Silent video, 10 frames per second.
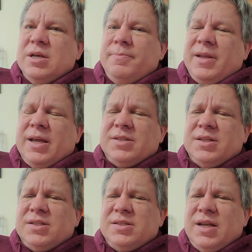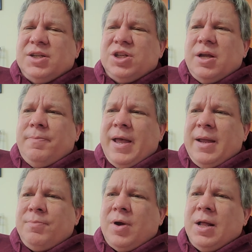Because it's such a
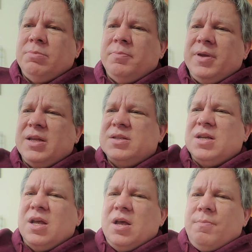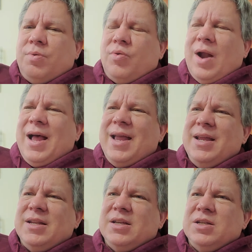bad problem. Because
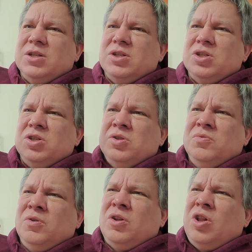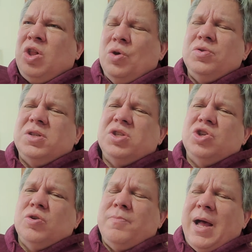pride closes
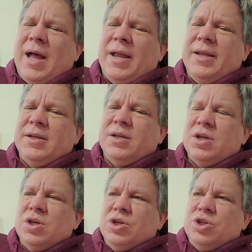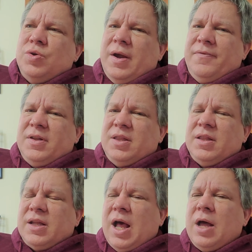your mind to everything
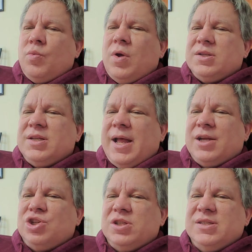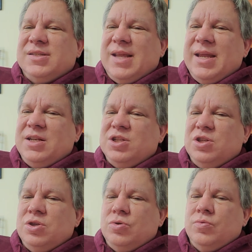that God wants to actually say to
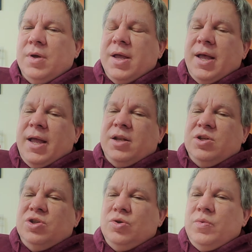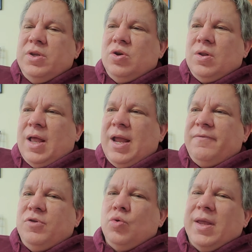you and do in your
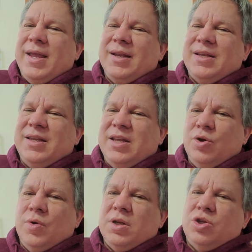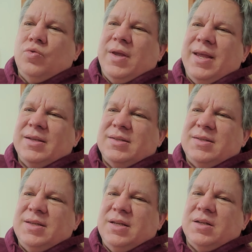life. You can't hear it, you can't
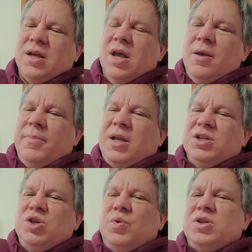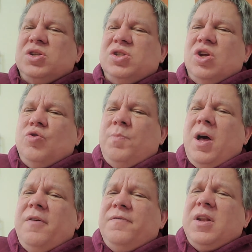see it, because you are so
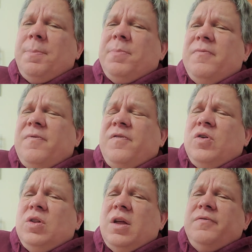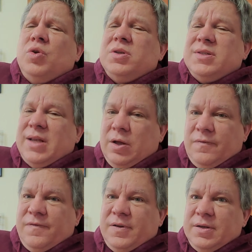puffed up and full of
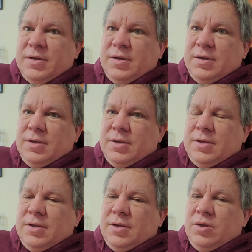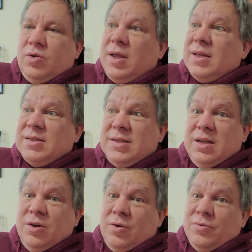yourself. You can't see
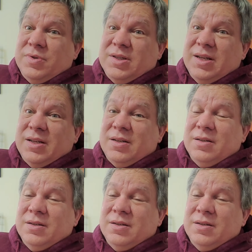your own sin.